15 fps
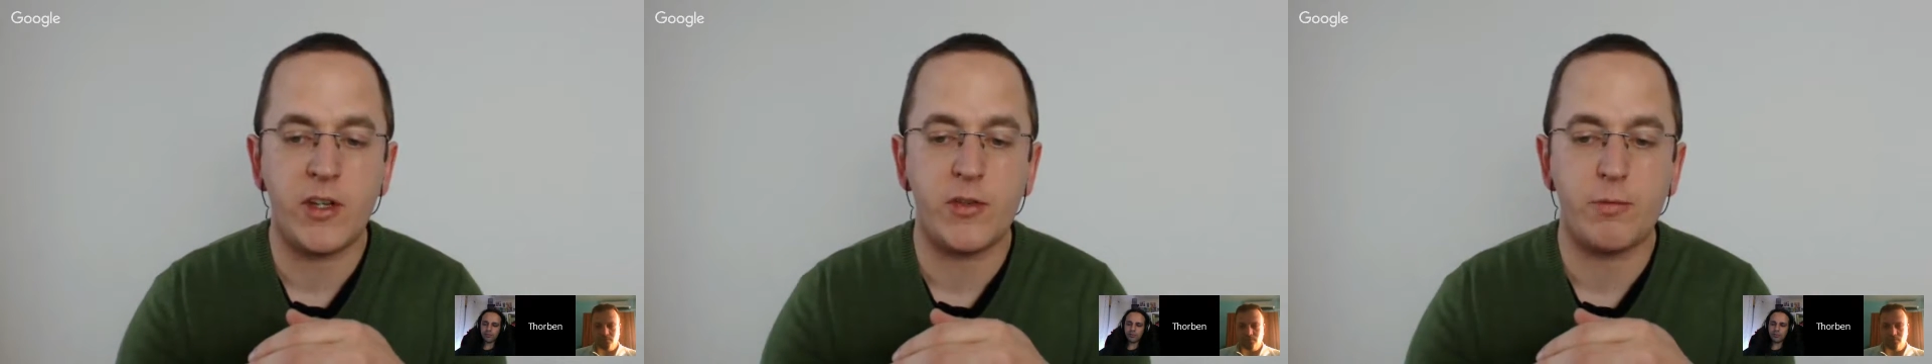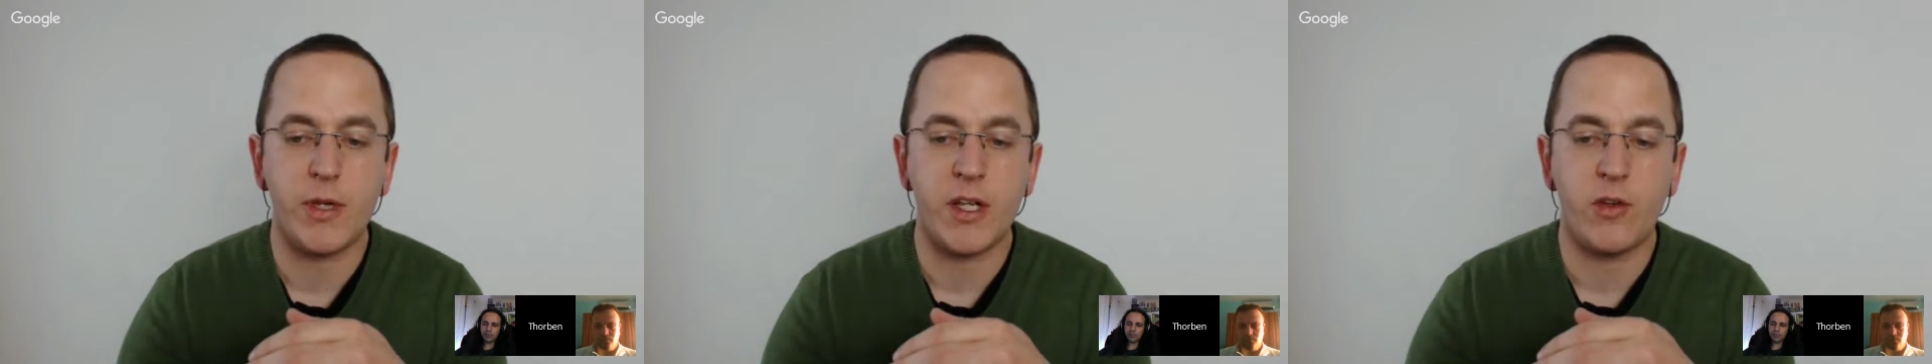
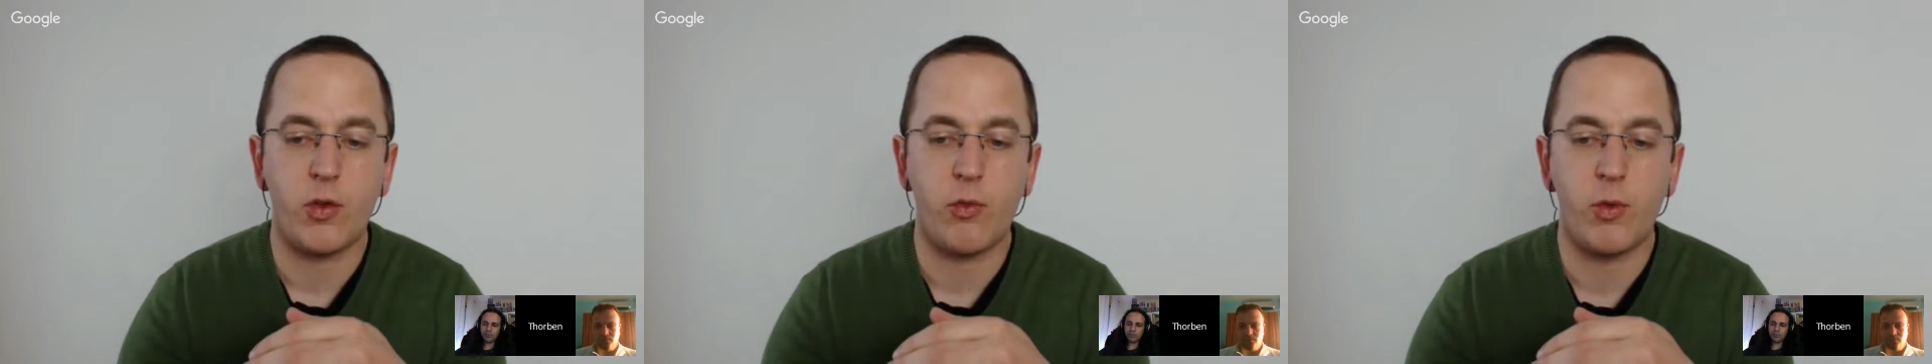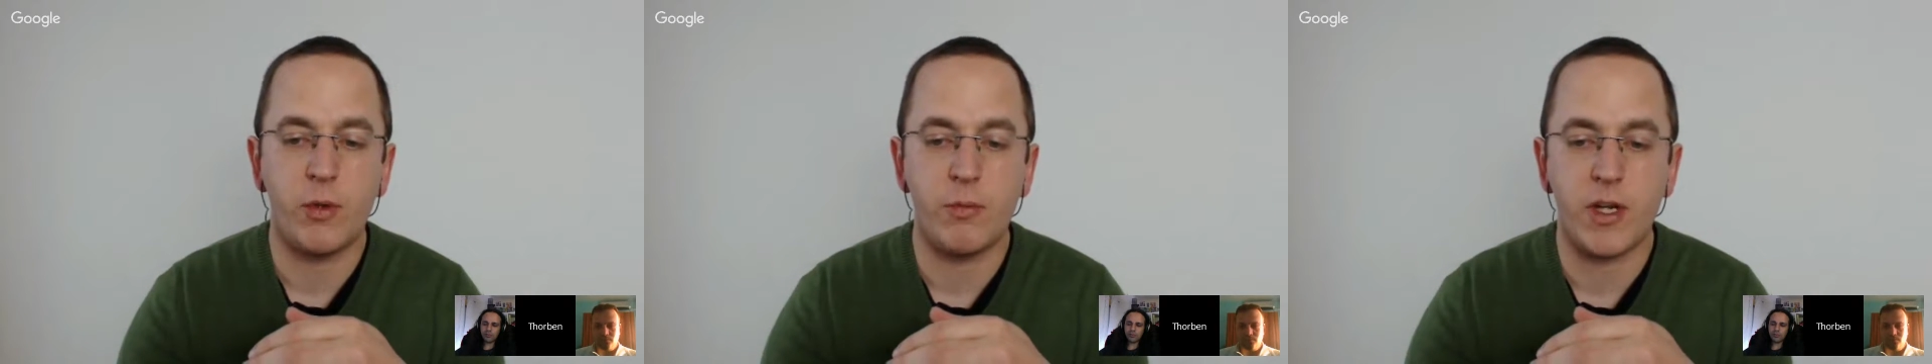spent
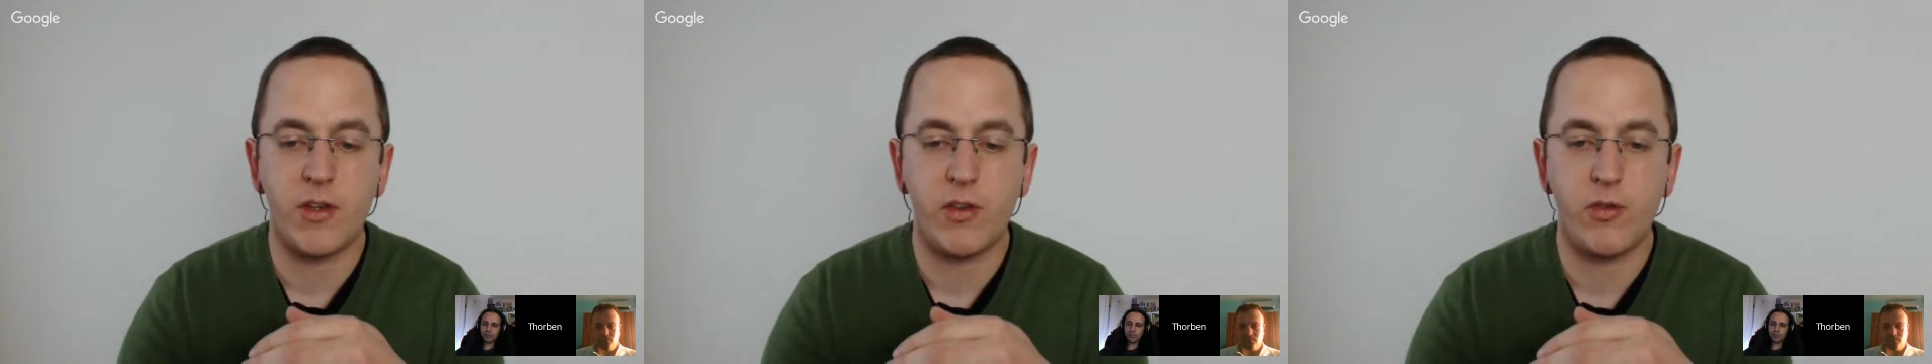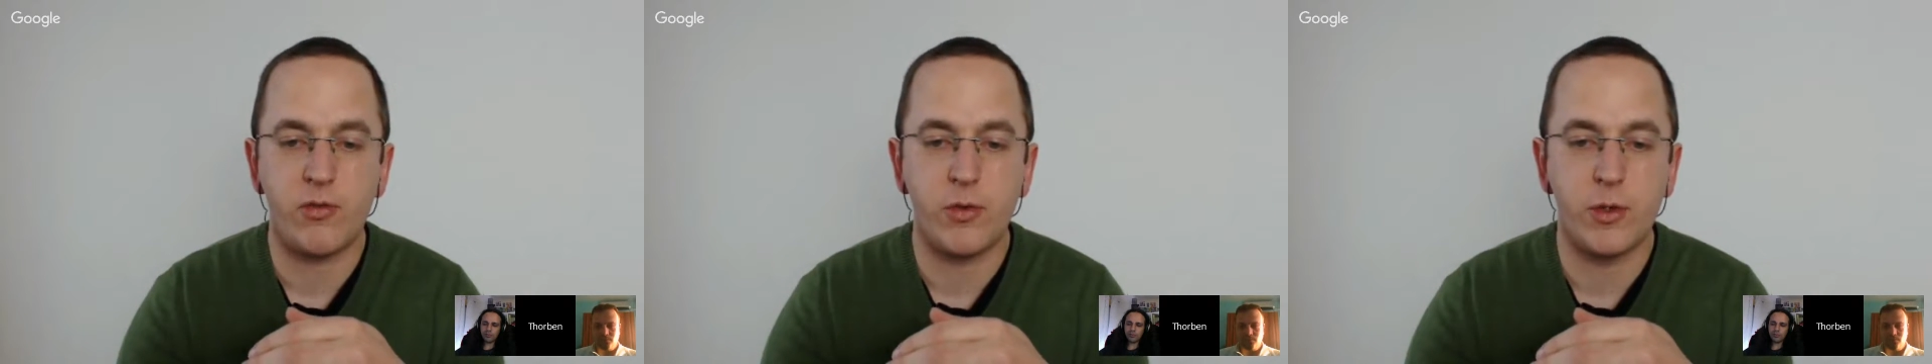3
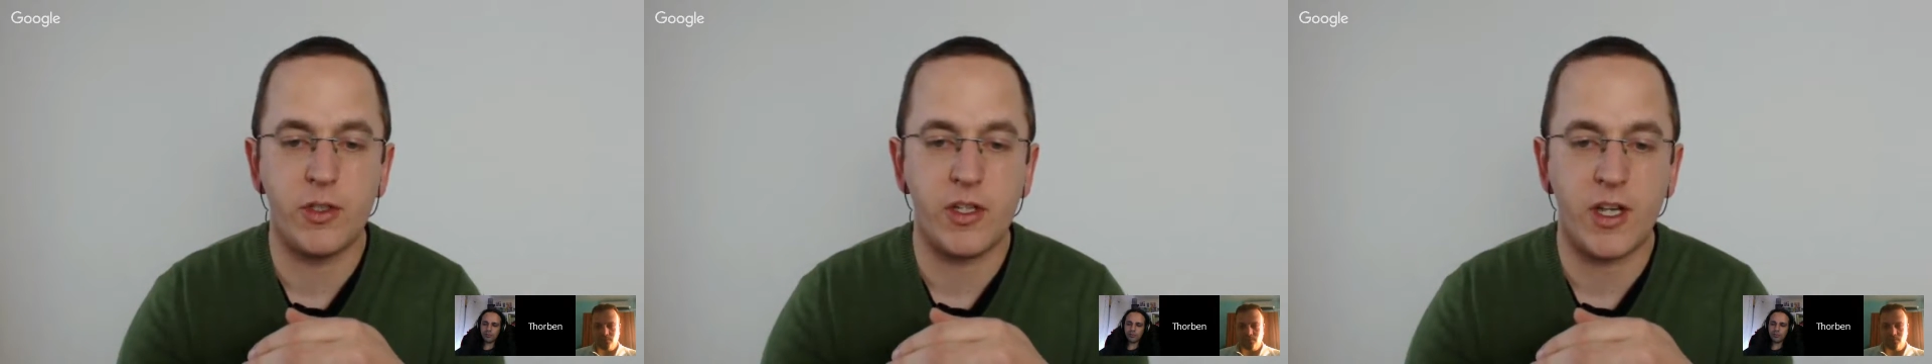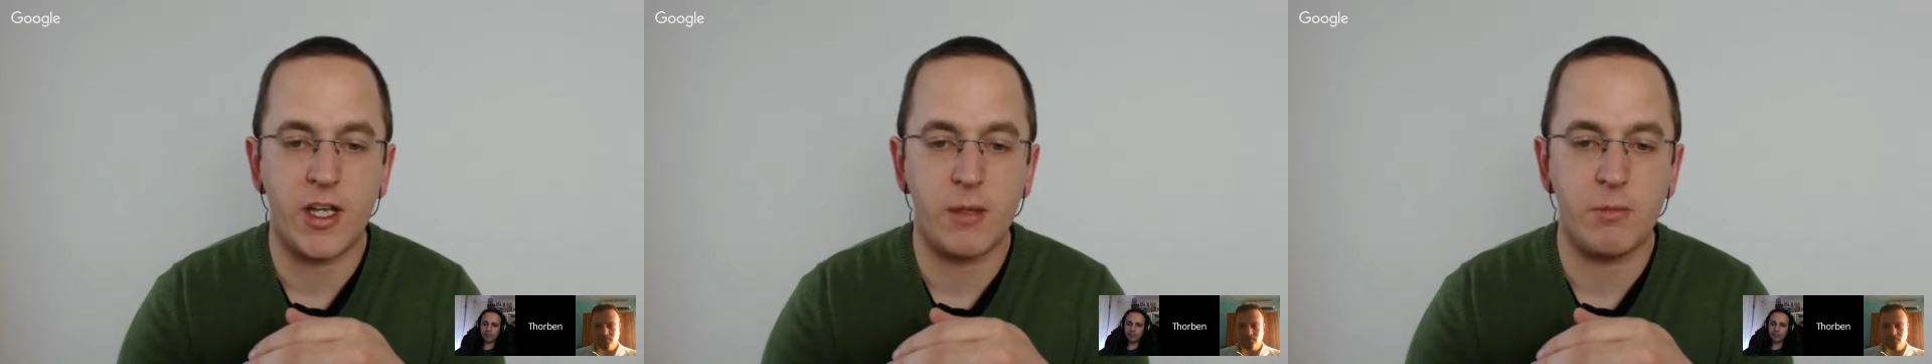months full
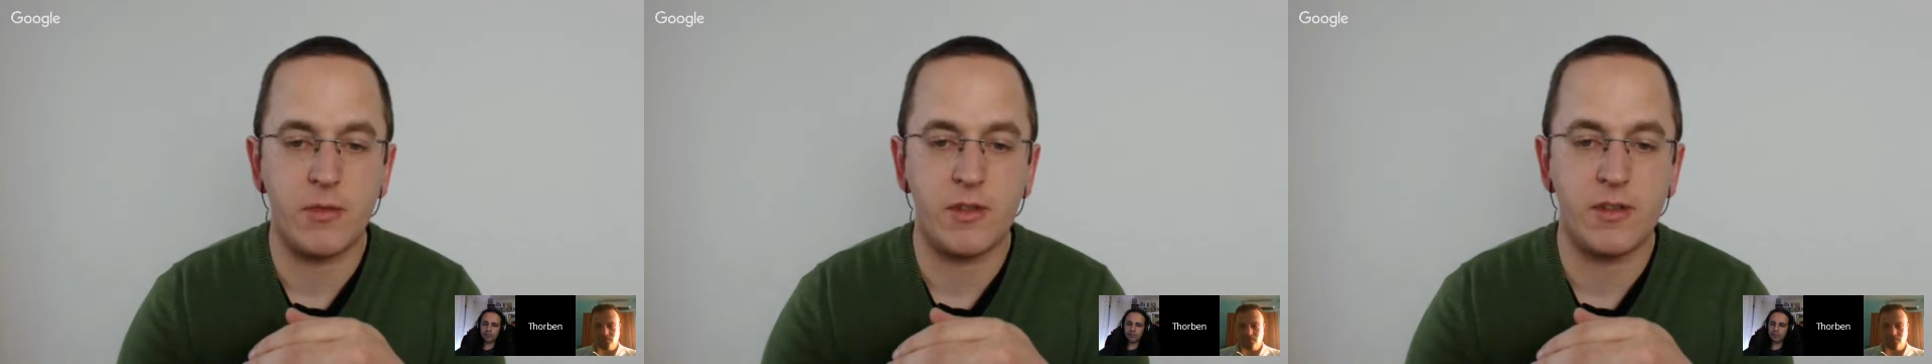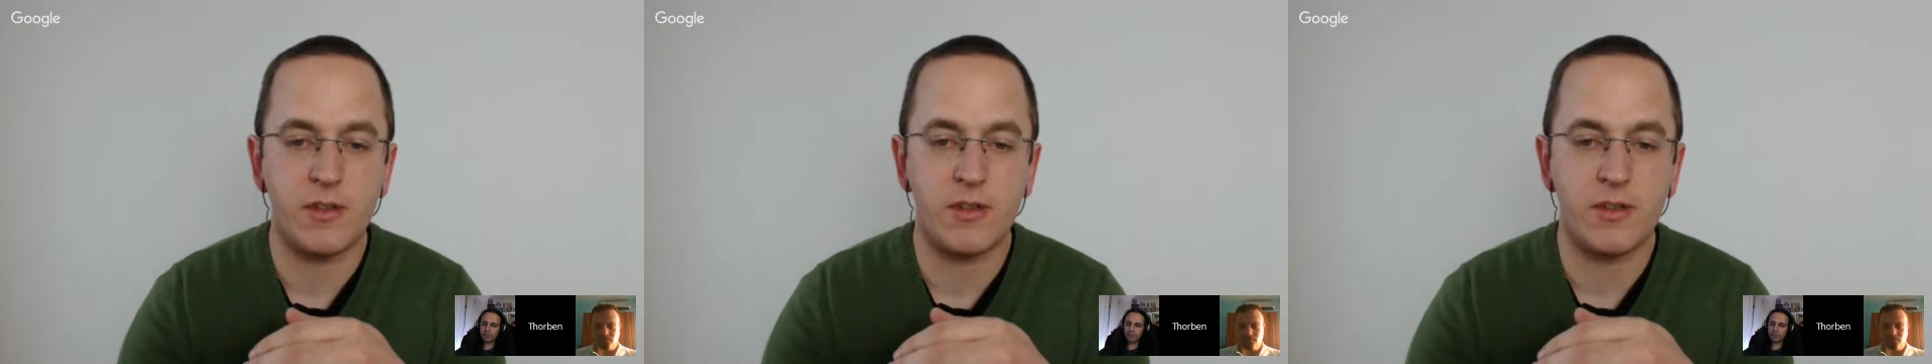time,